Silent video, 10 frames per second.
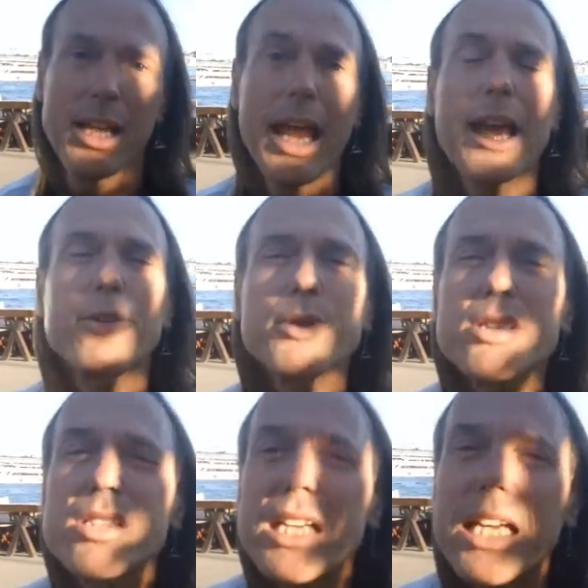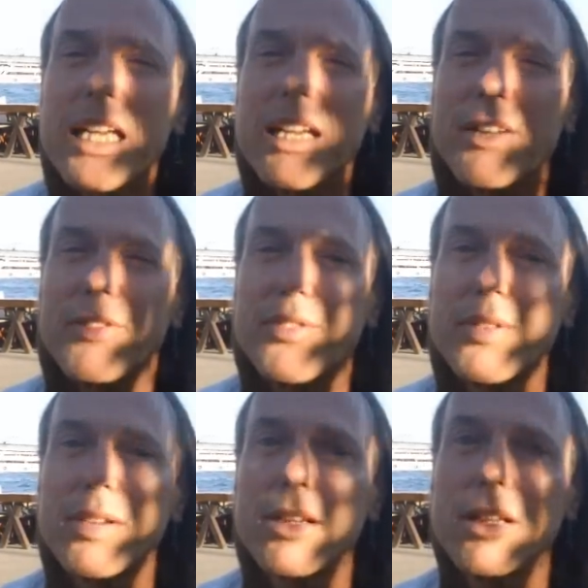and receive
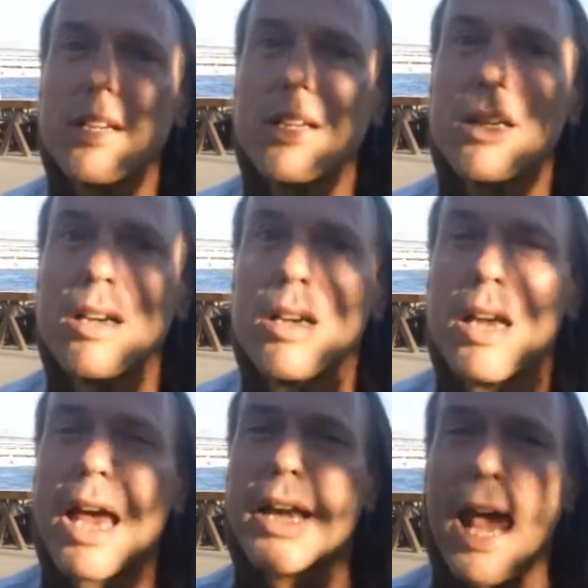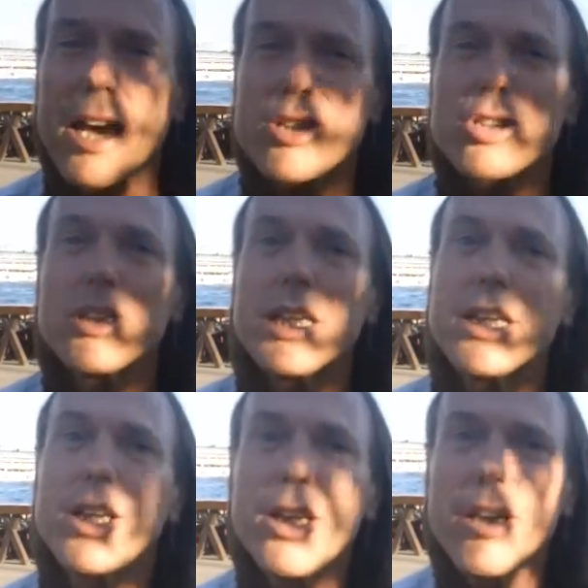and actually
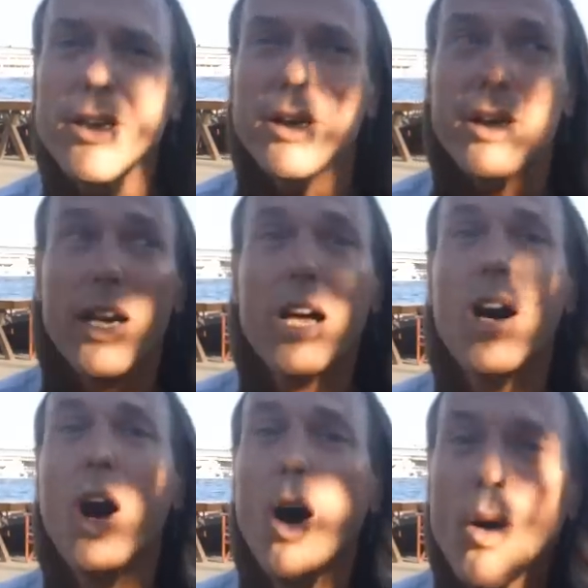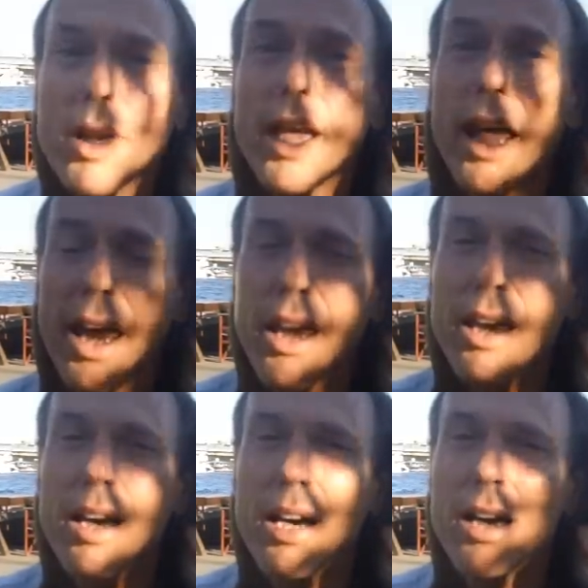hear. Okay,
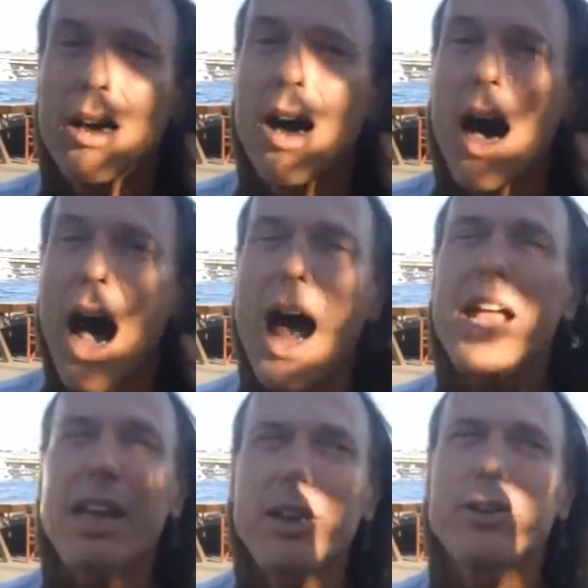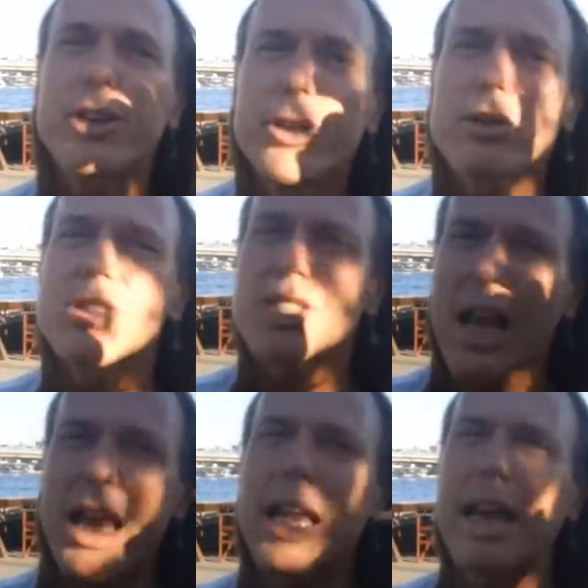I hear you
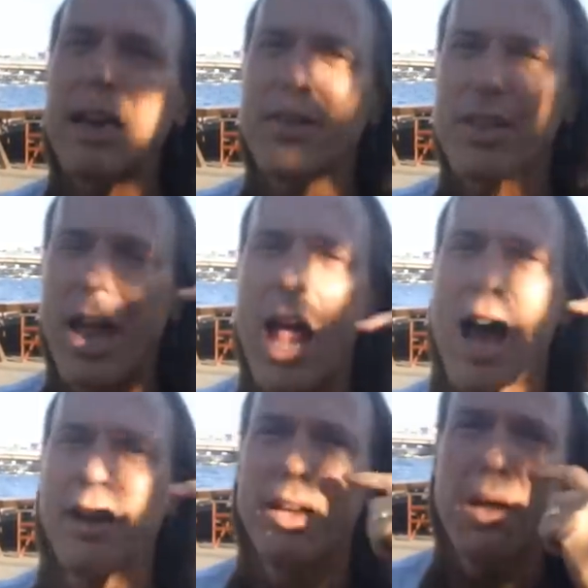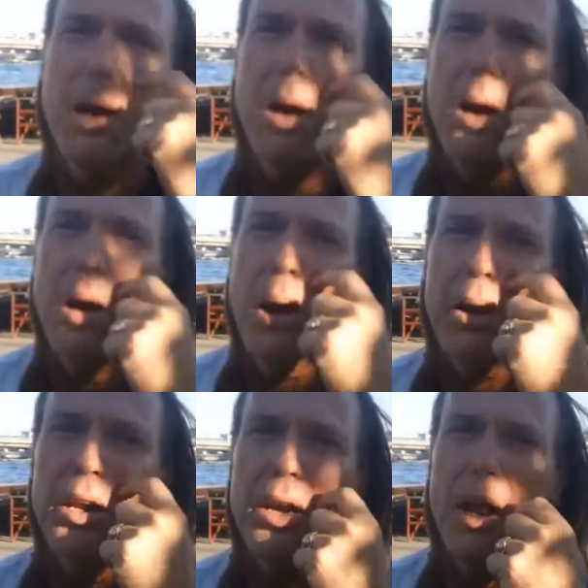saying that,
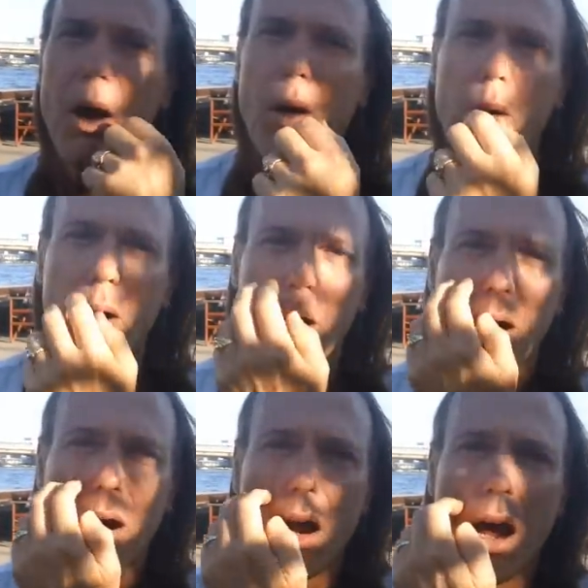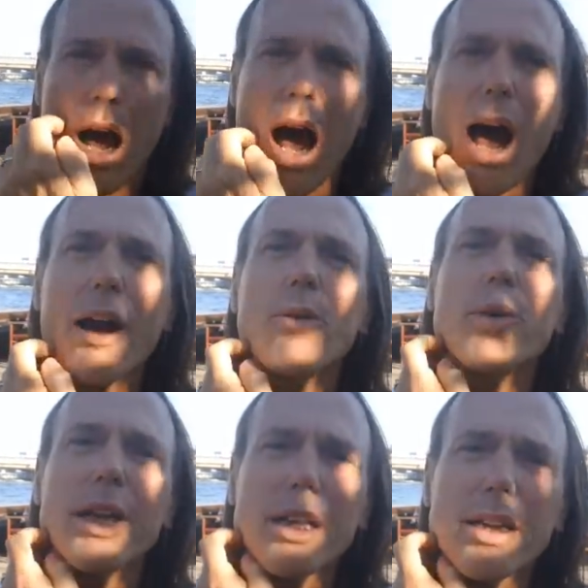you know, I
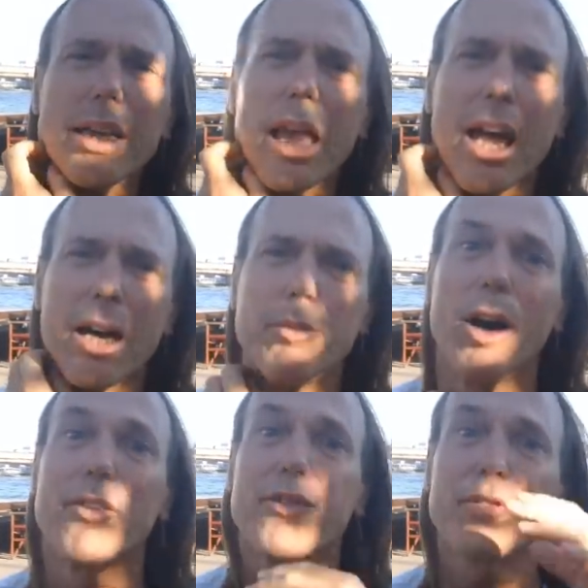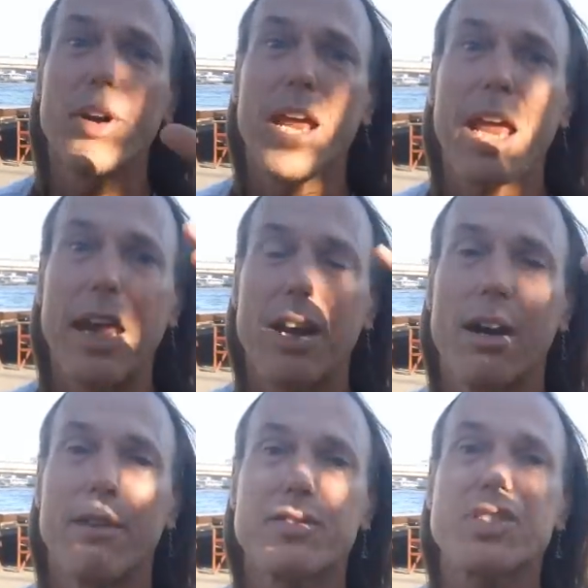really am afraid
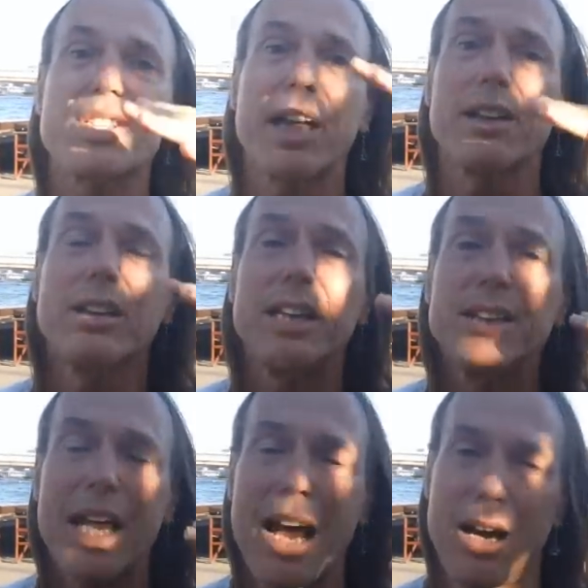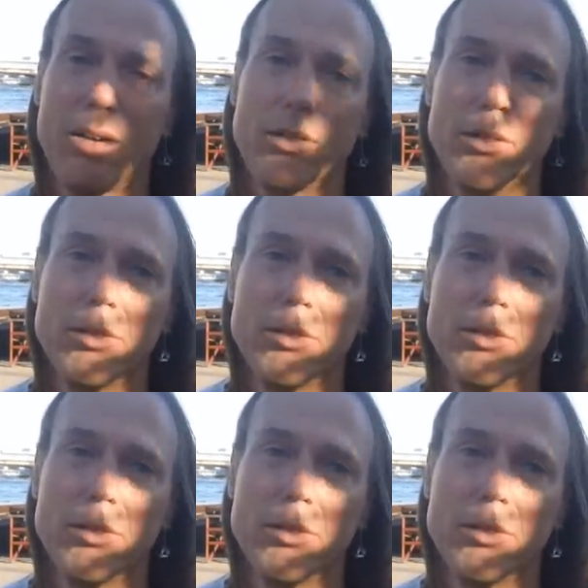of settling down.